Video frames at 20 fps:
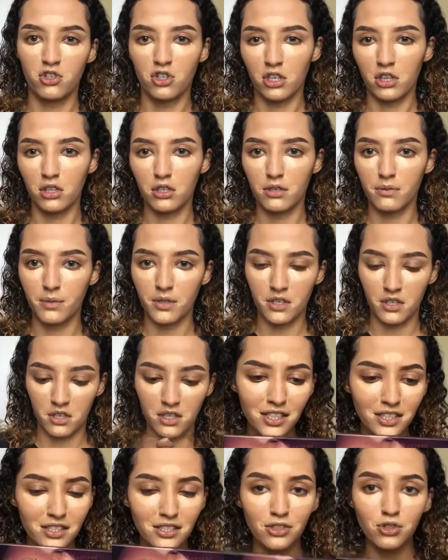A little bit.
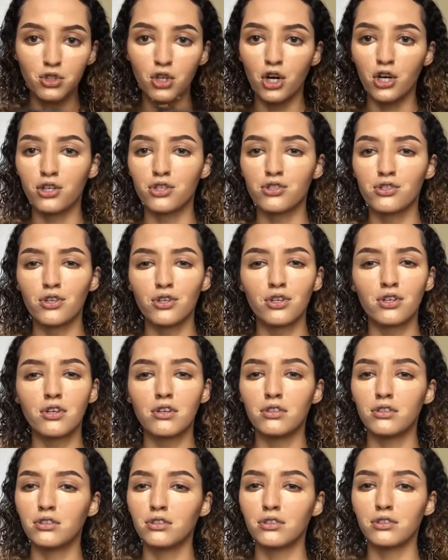Dark
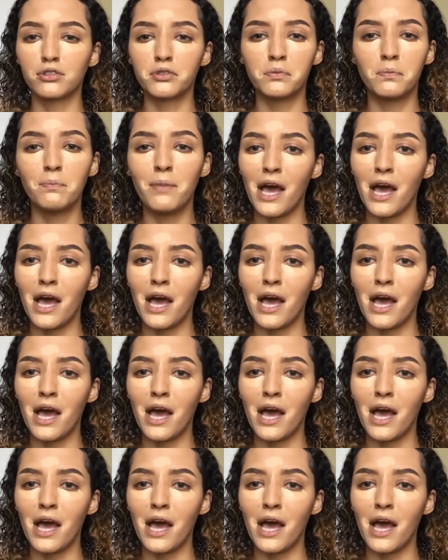circles,